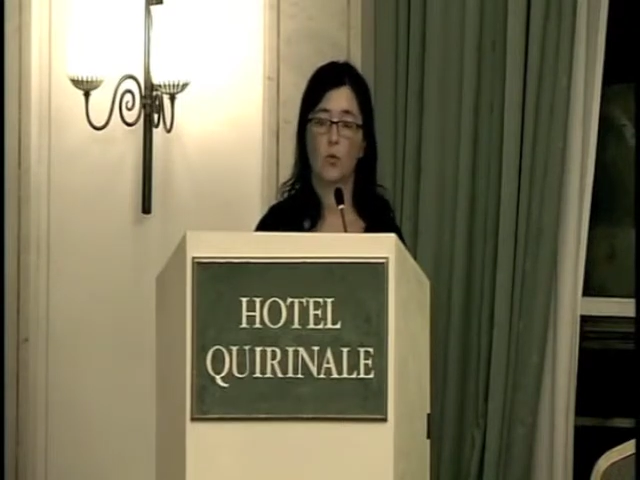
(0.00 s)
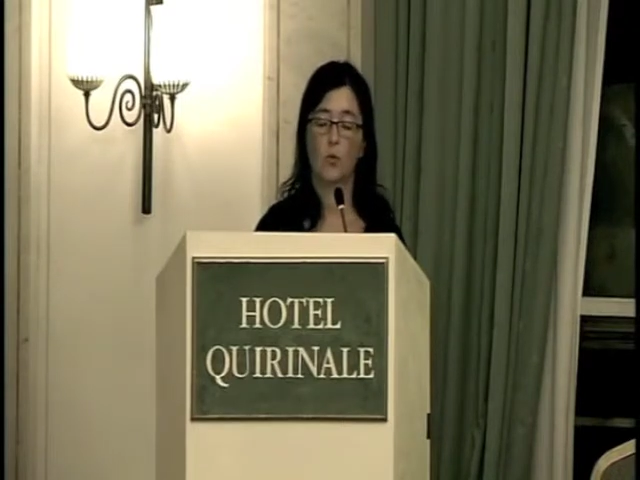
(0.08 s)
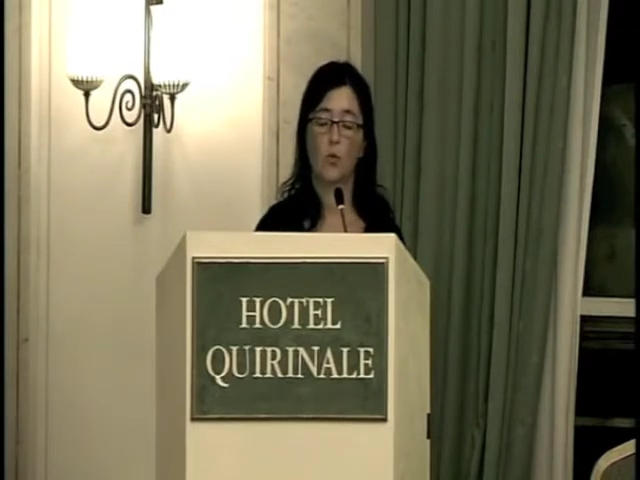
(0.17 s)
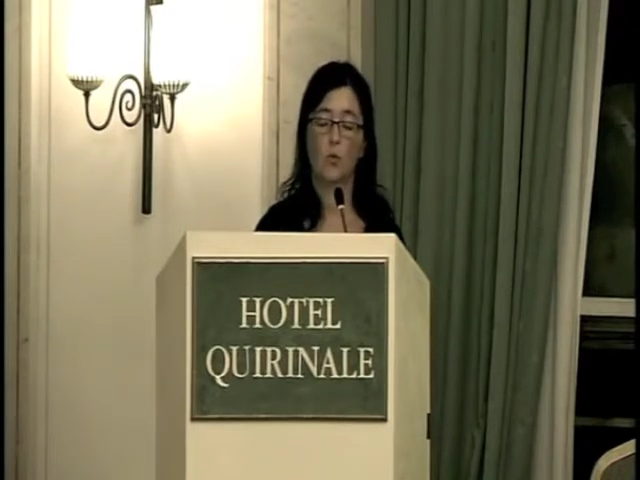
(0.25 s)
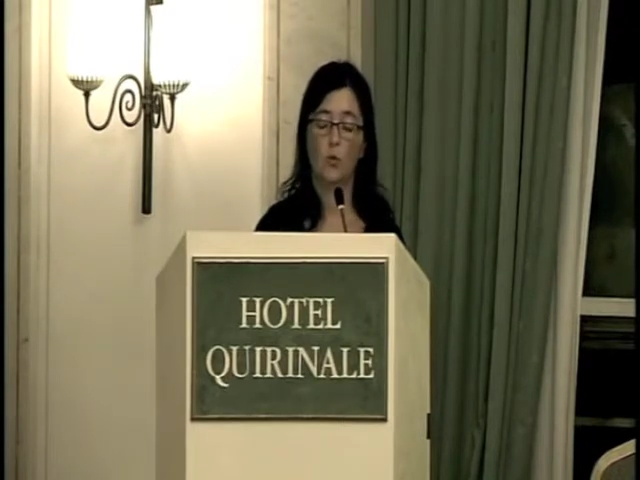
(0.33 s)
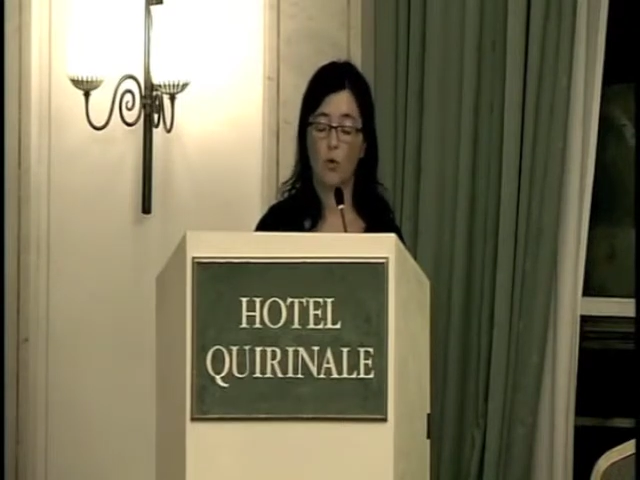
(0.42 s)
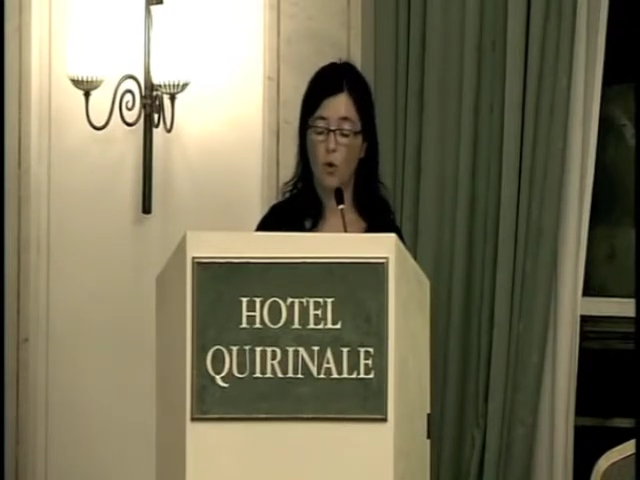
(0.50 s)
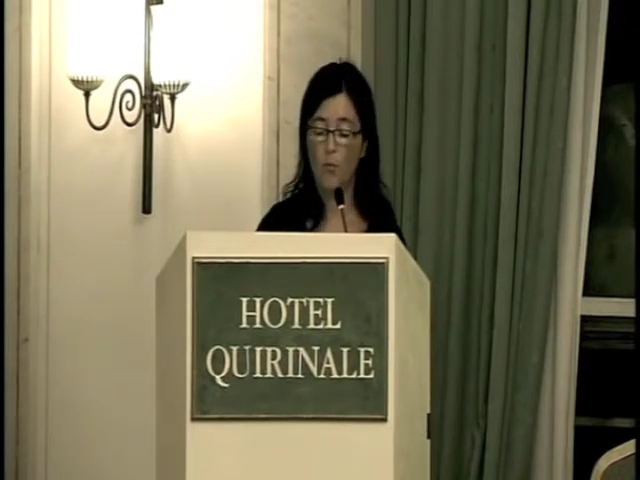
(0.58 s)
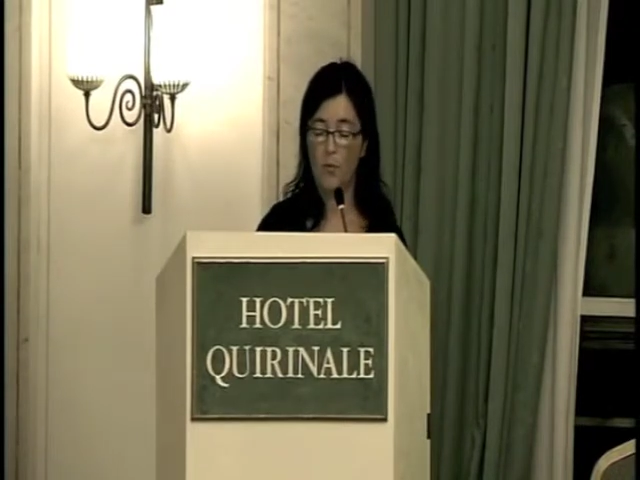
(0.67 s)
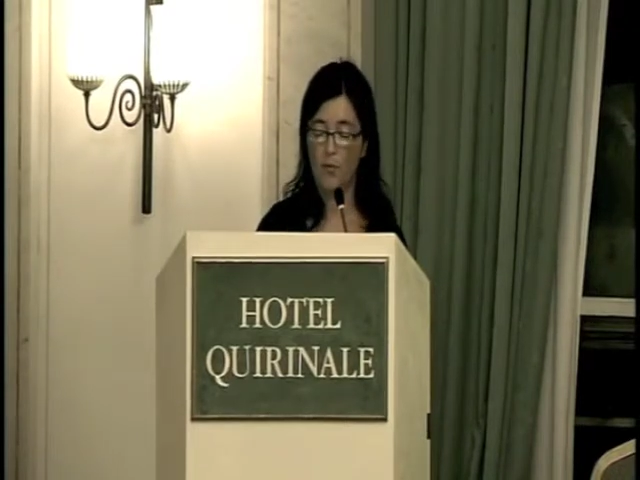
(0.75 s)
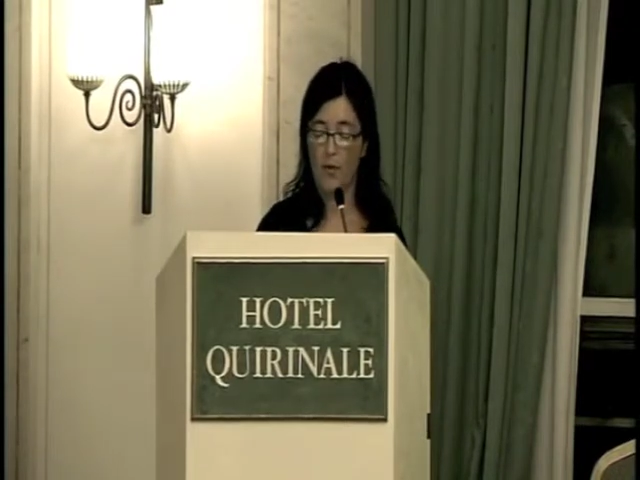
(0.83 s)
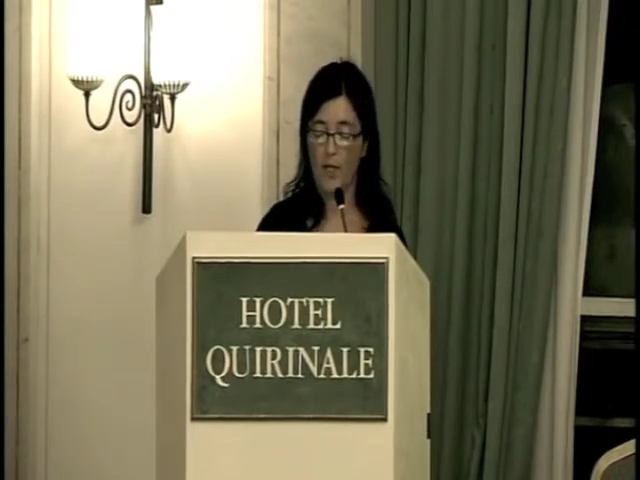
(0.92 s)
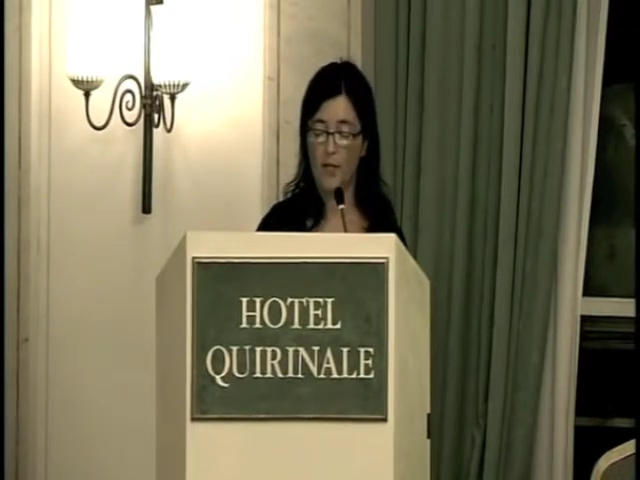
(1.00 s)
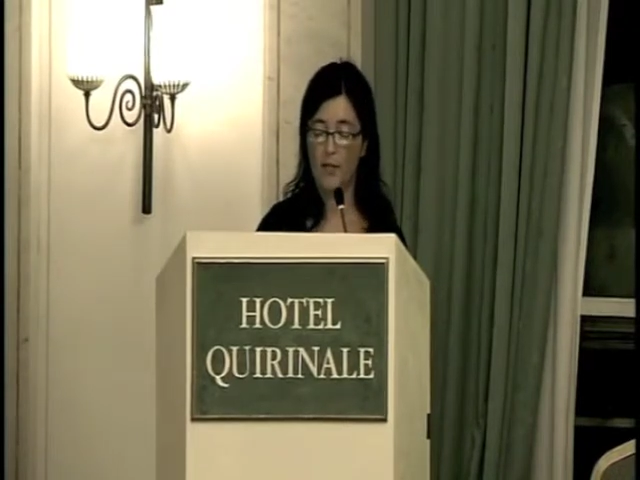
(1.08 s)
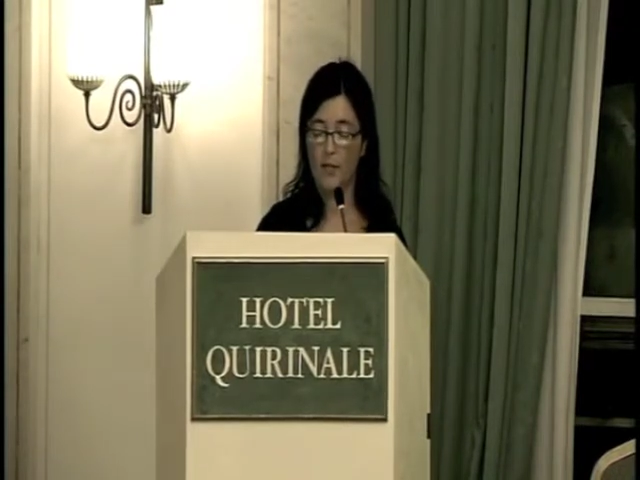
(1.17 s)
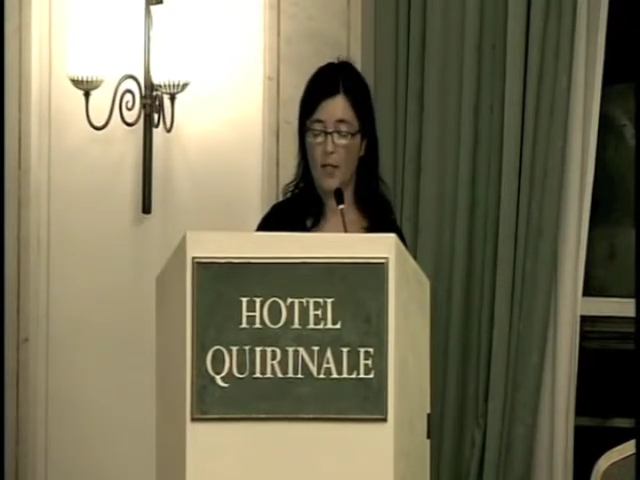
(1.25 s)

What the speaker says: to cooperate